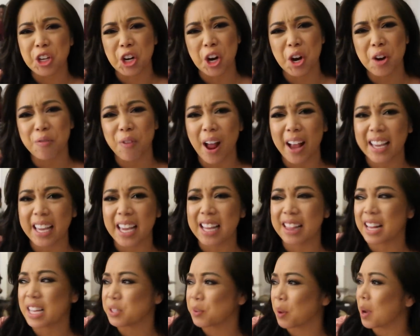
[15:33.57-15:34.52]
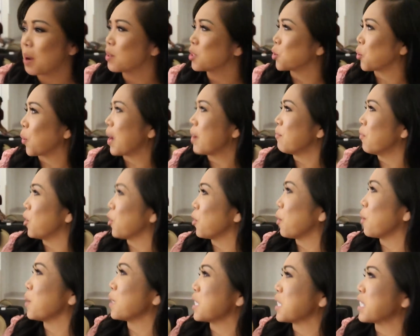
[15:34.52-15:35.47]
nerve wracking. That's why I was grateful
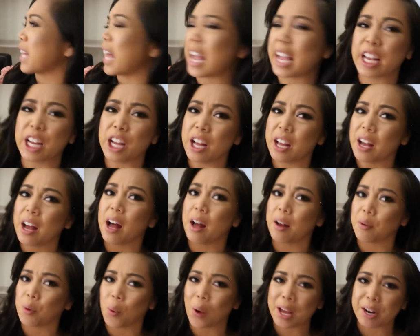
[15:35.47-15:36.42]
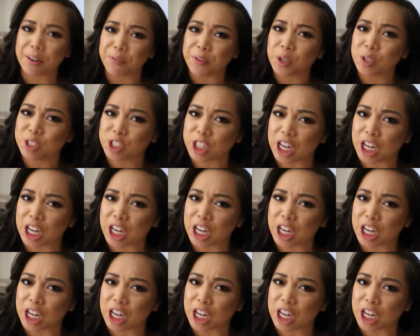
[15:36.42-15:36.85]
there was like quite a few